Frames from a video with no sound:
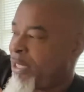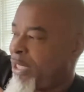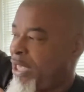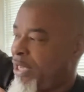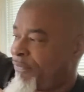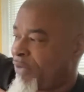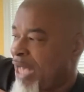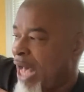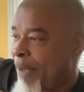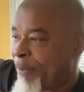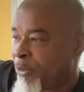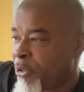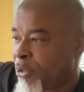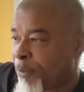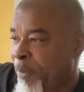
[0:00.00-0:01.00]
give a
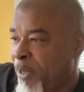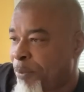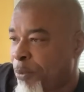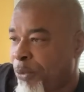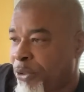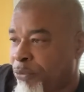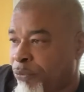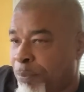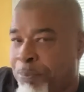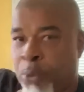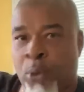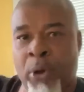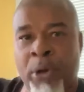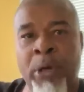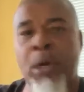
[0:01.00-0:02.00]
copy to the people with the
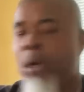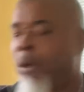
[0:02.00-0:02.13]
report